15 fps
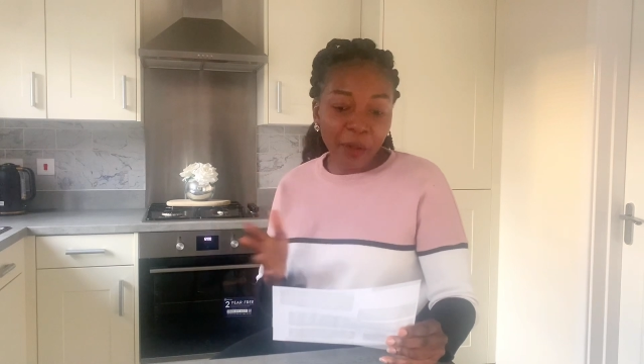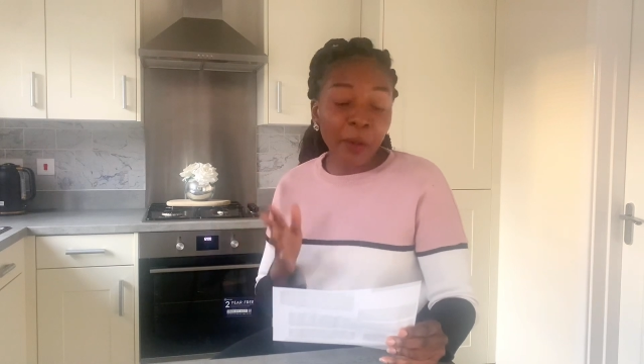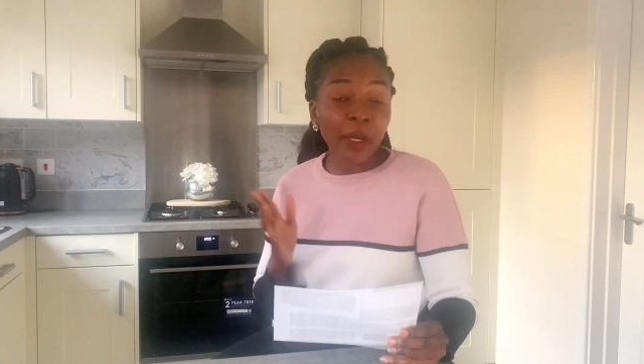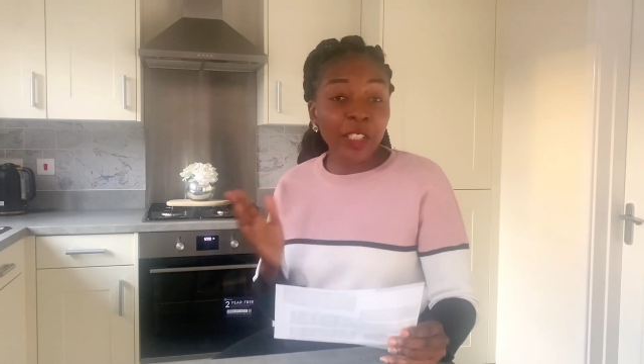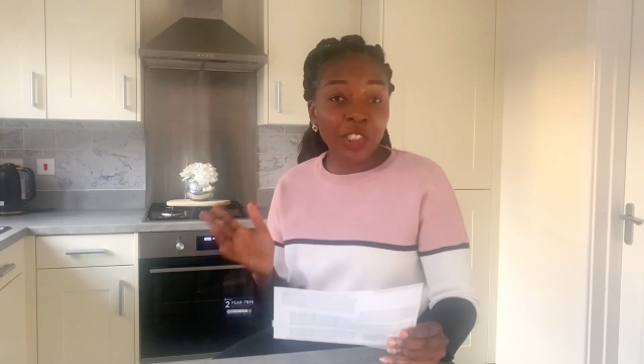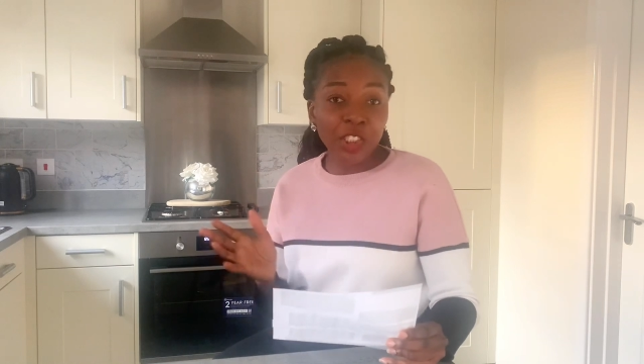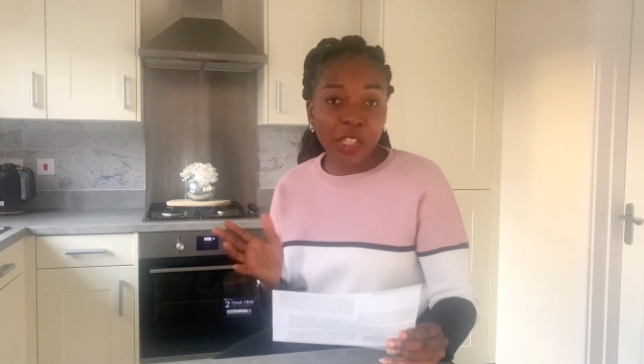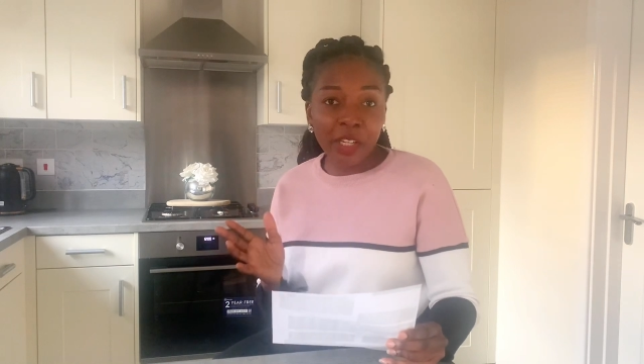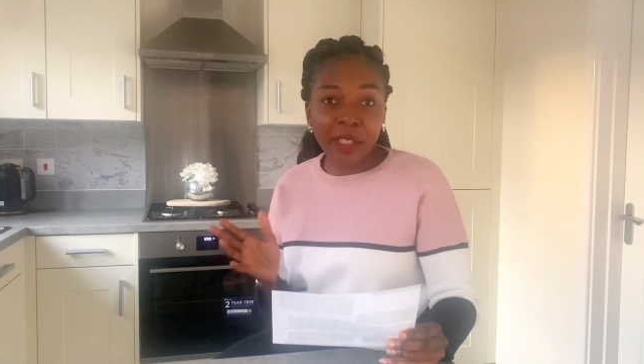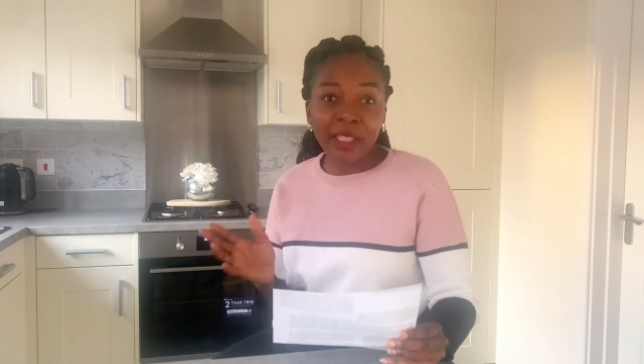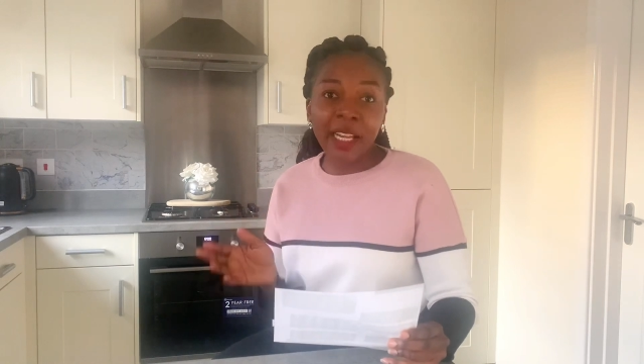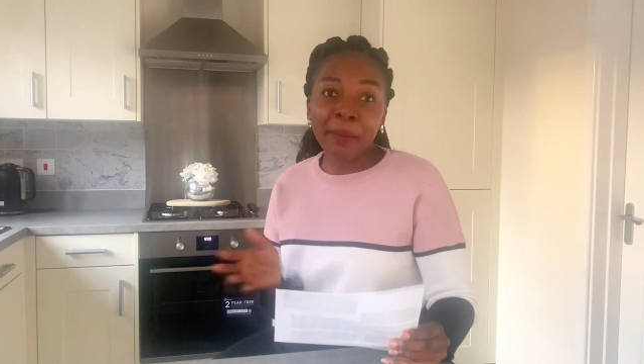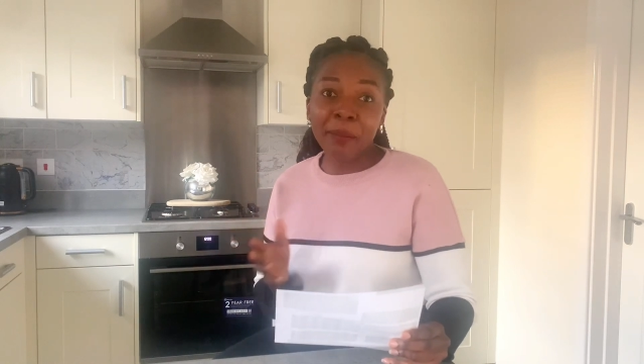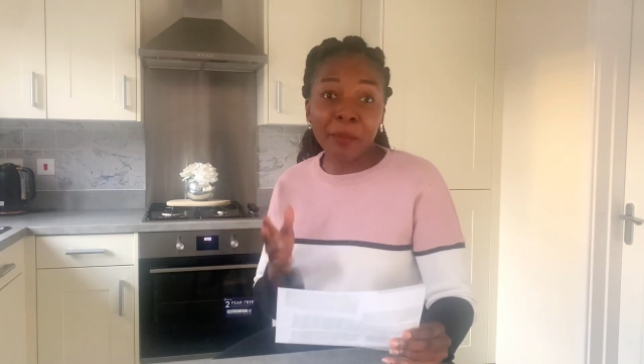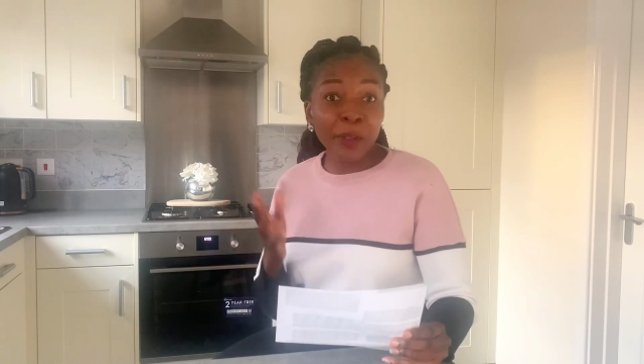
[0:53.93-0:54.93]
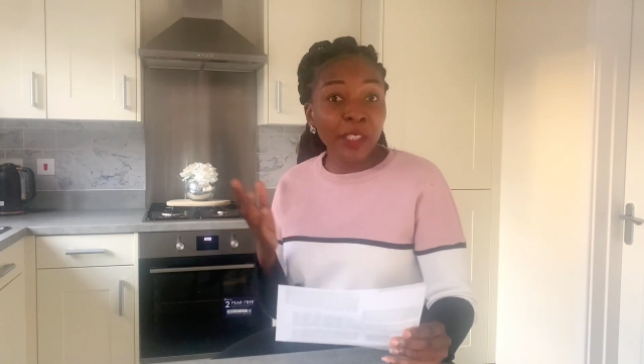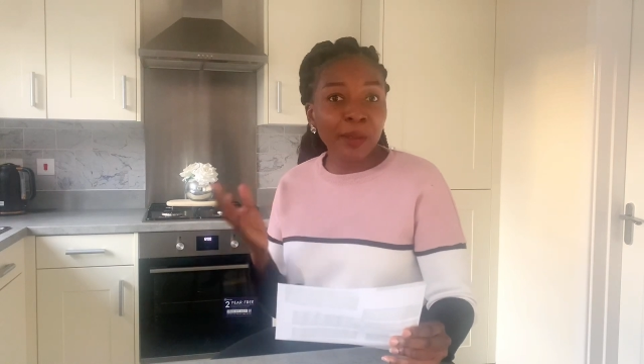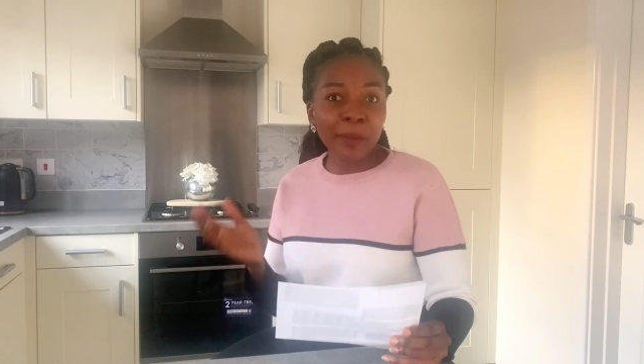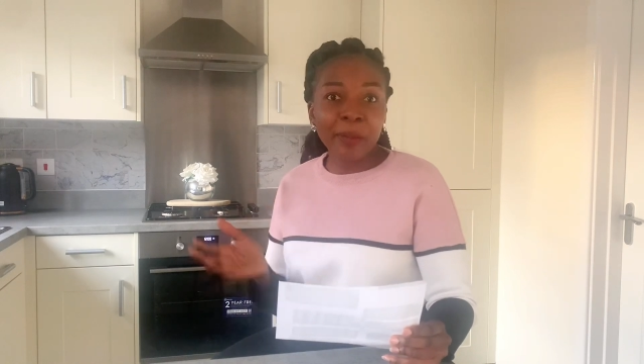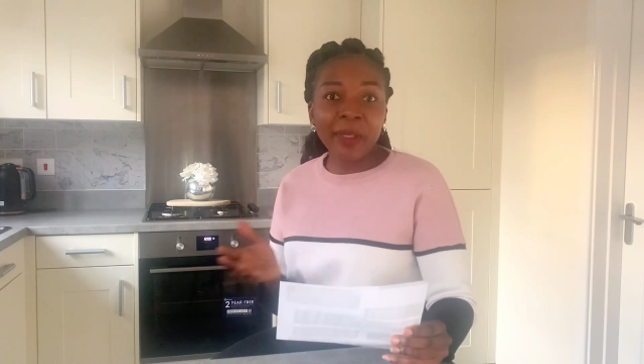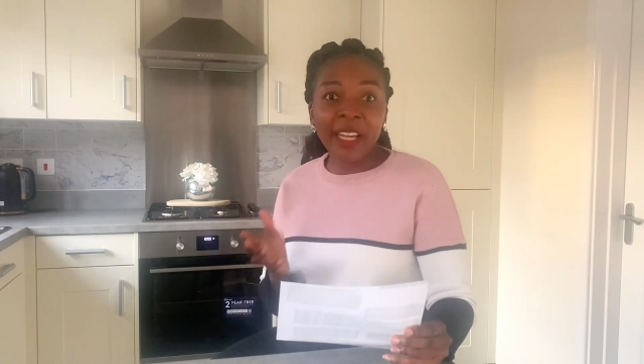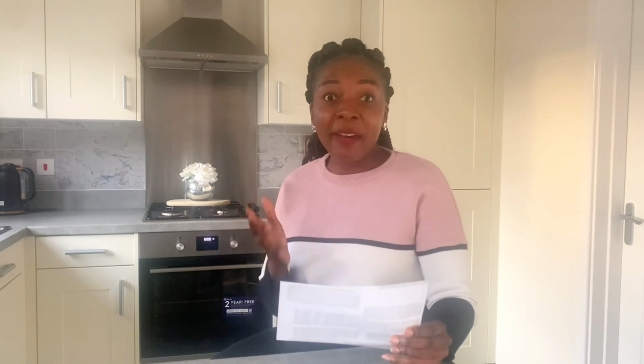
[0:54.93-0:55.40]
question that most
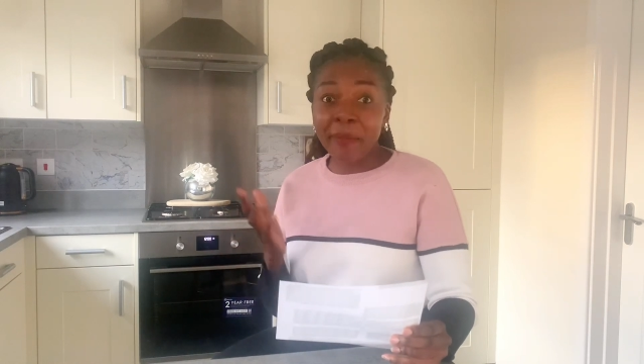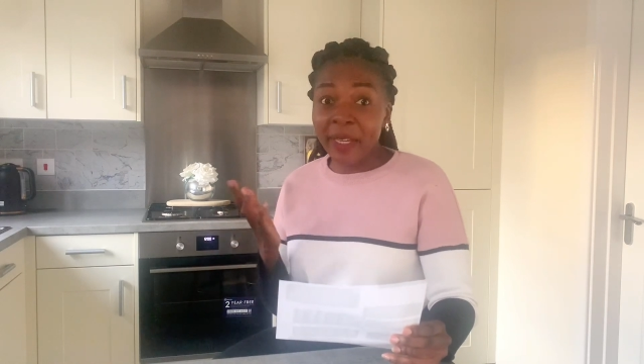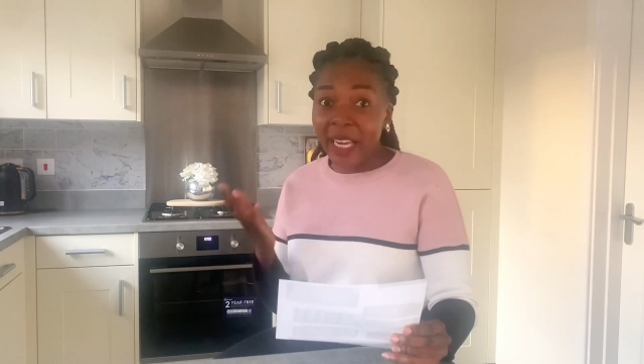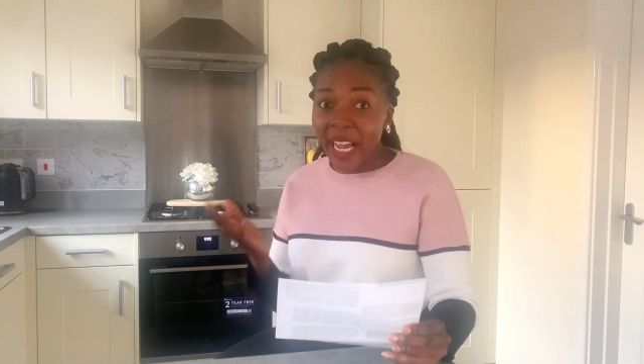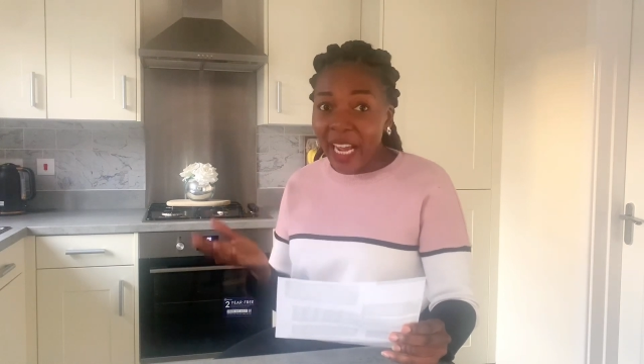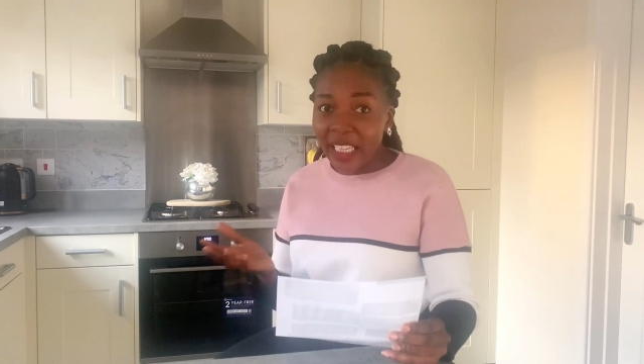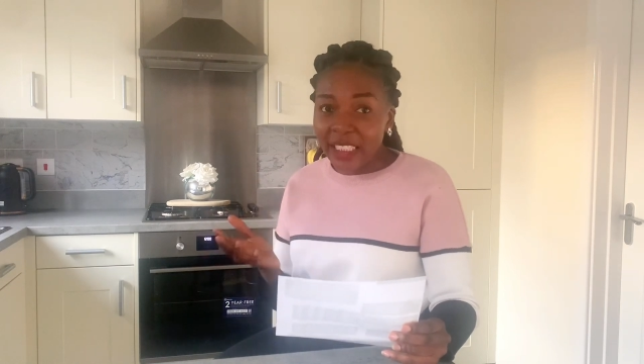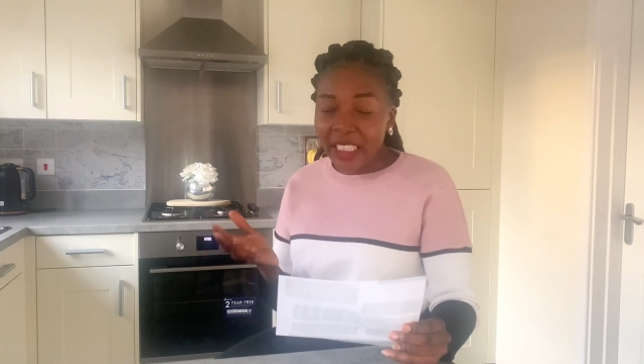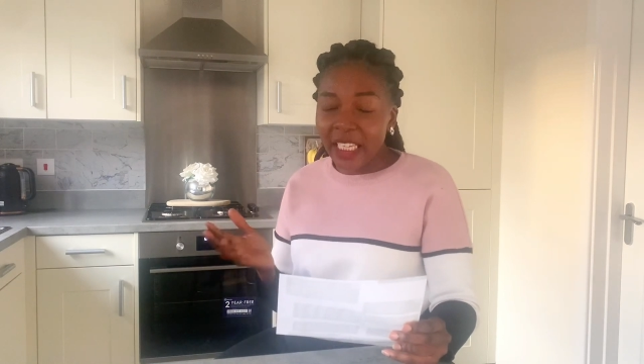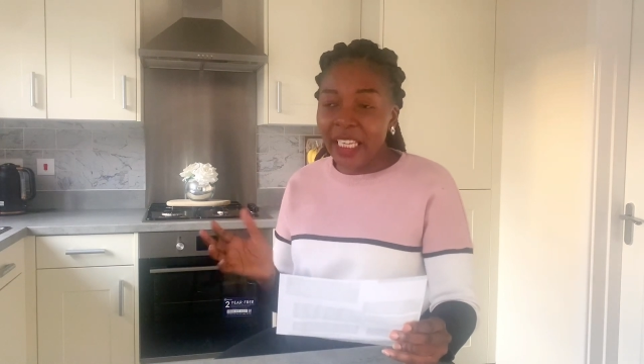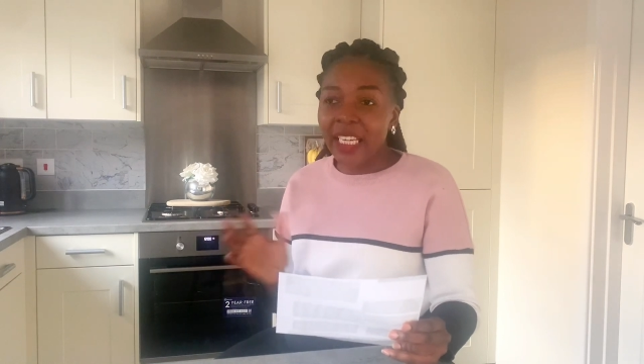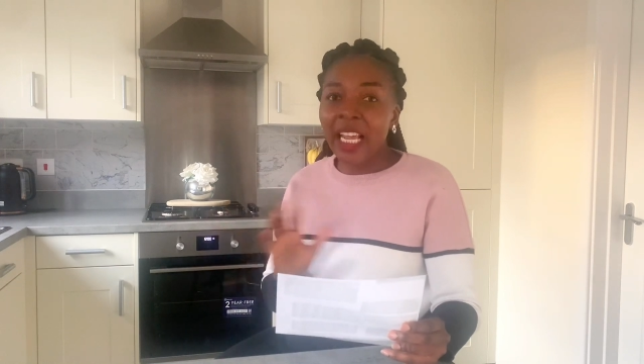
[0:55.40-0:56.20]
people have been asking,